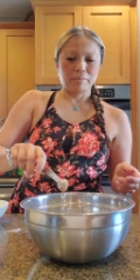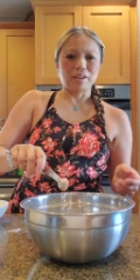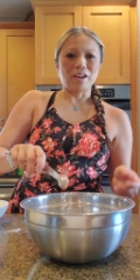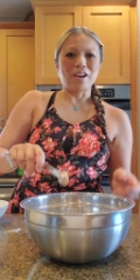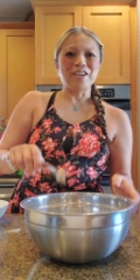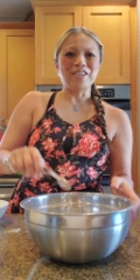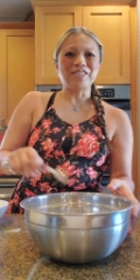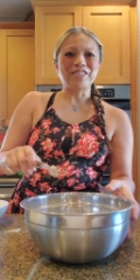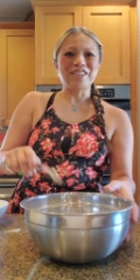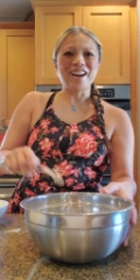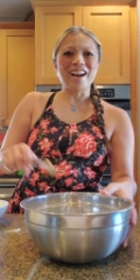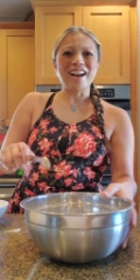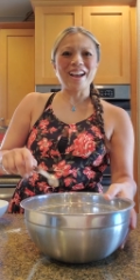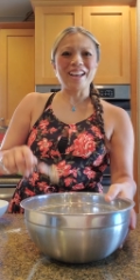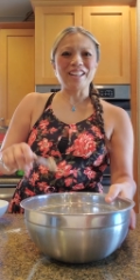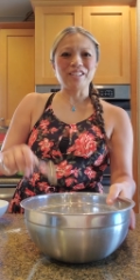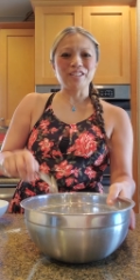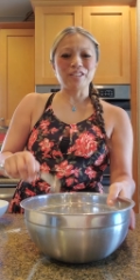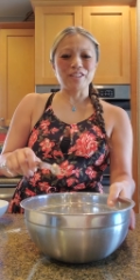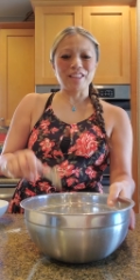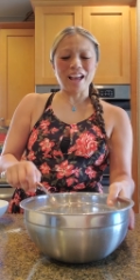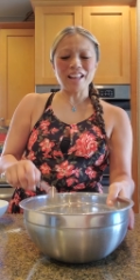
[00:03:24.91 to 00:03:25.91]
All right,
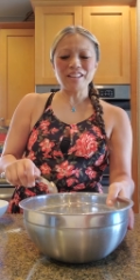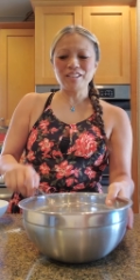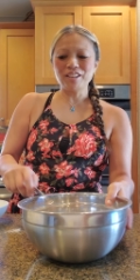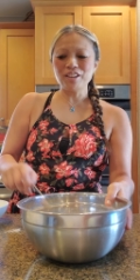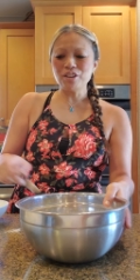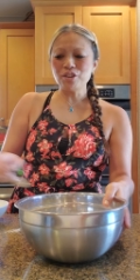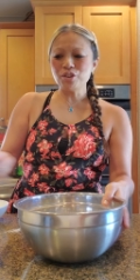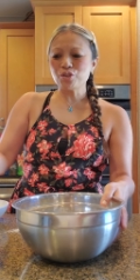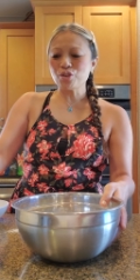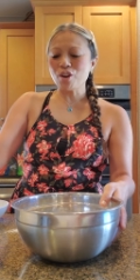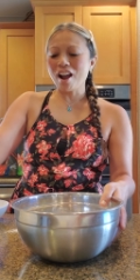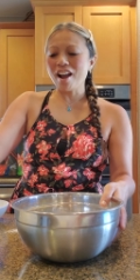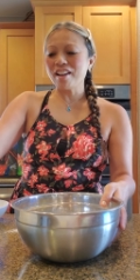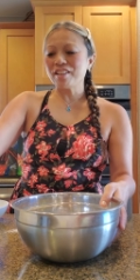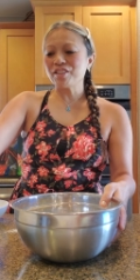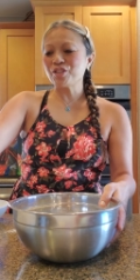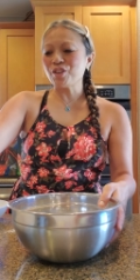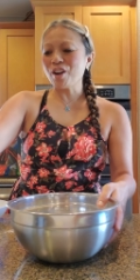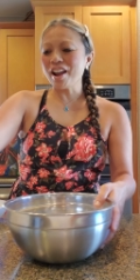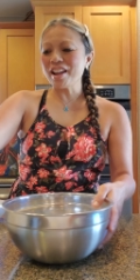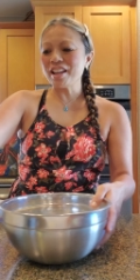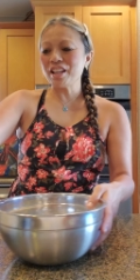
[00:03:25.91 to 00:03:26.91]
so that's the
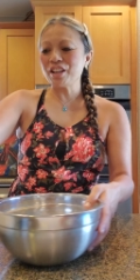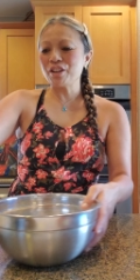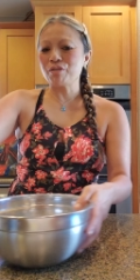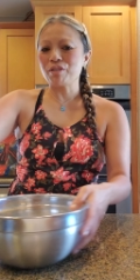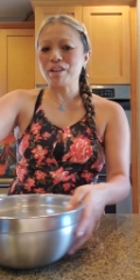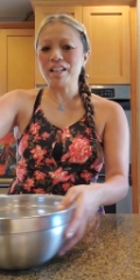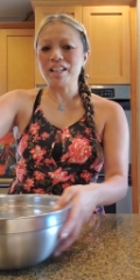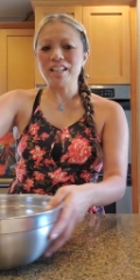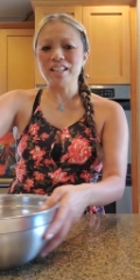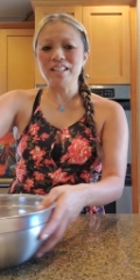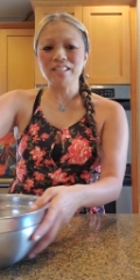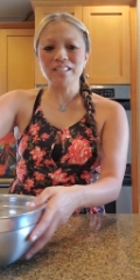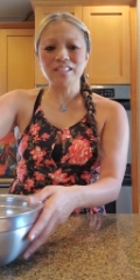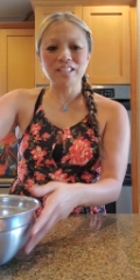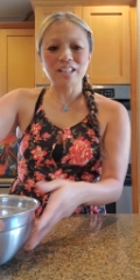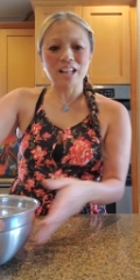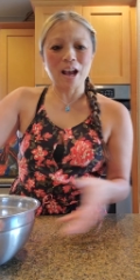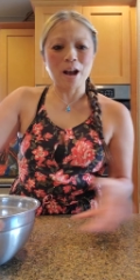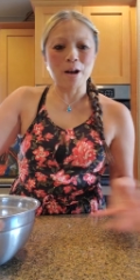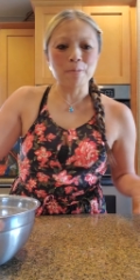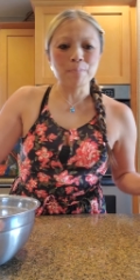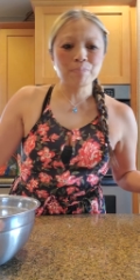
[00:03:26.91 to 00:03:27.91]
dry ingredients.
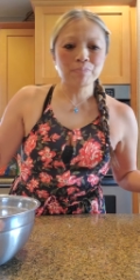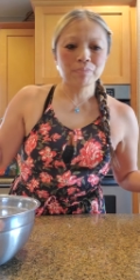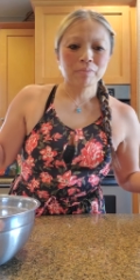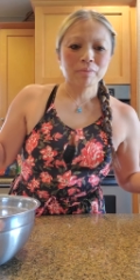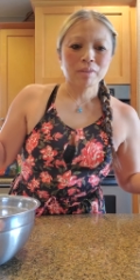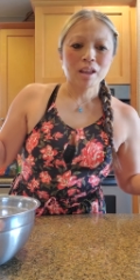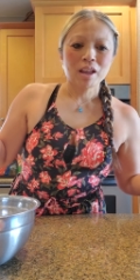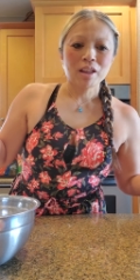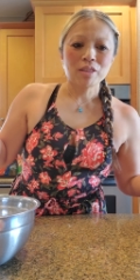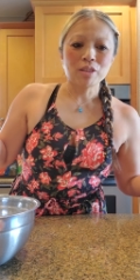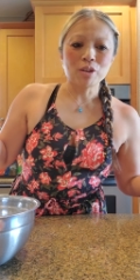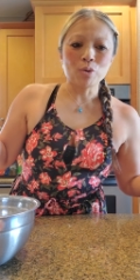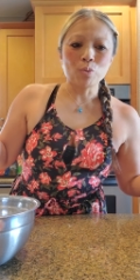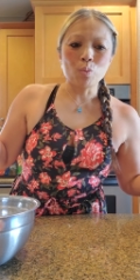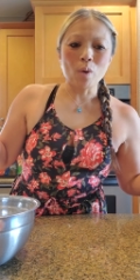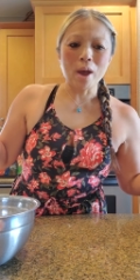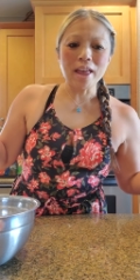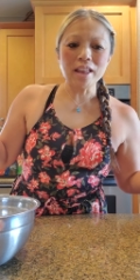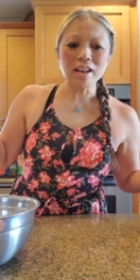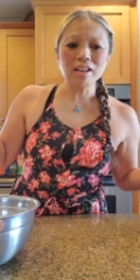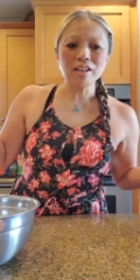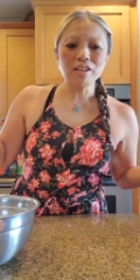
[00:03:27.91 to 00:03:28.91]
Now, the
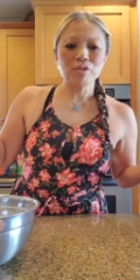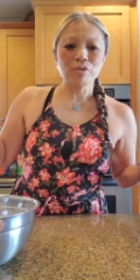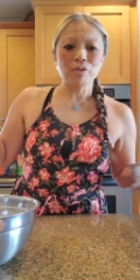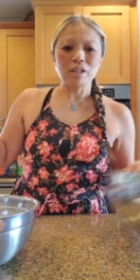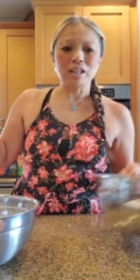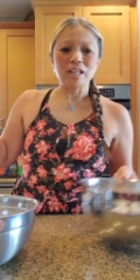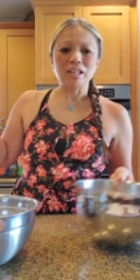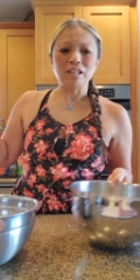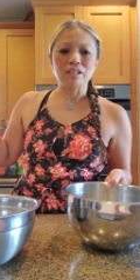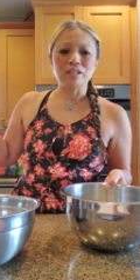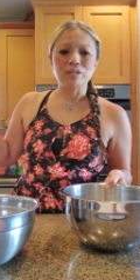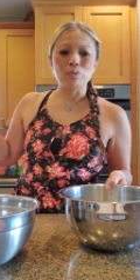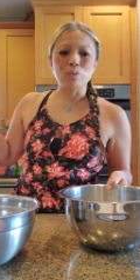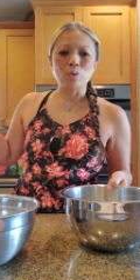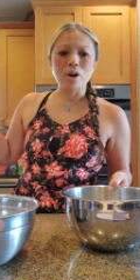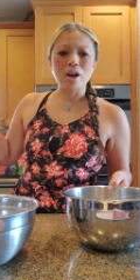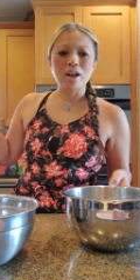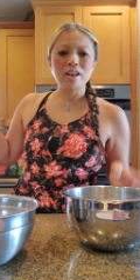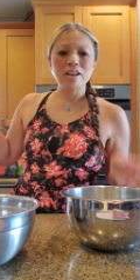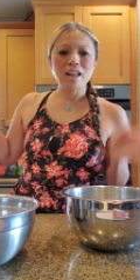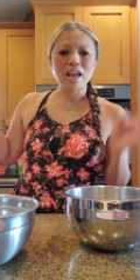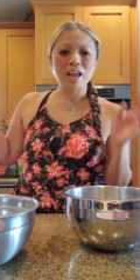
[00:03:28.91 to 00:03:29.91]
wet ingredients,
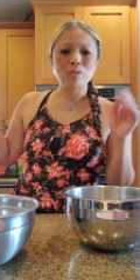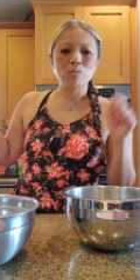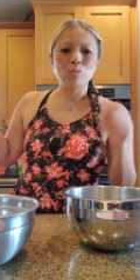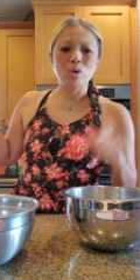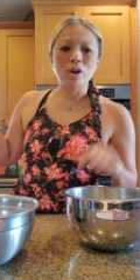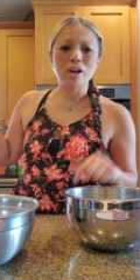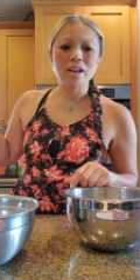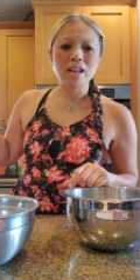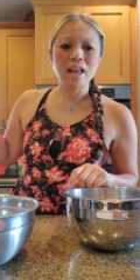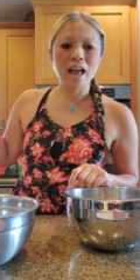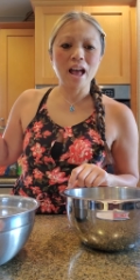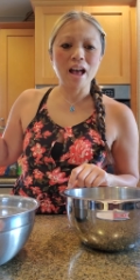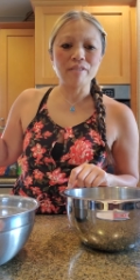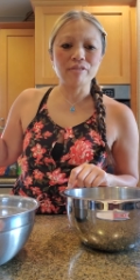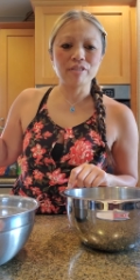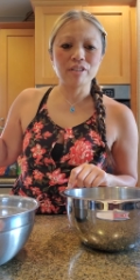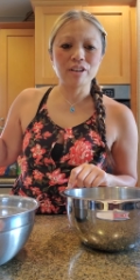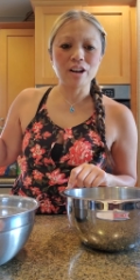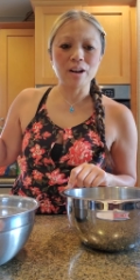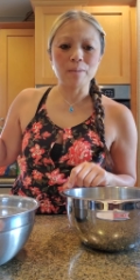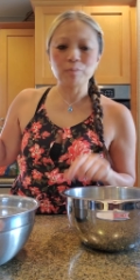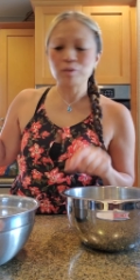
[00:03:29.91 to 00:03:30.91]
1 1/2
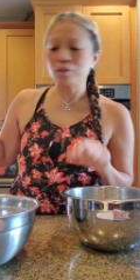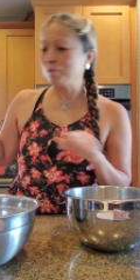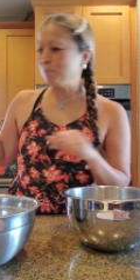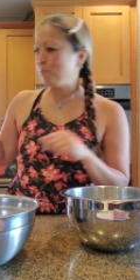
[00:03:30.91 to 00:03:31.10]
cups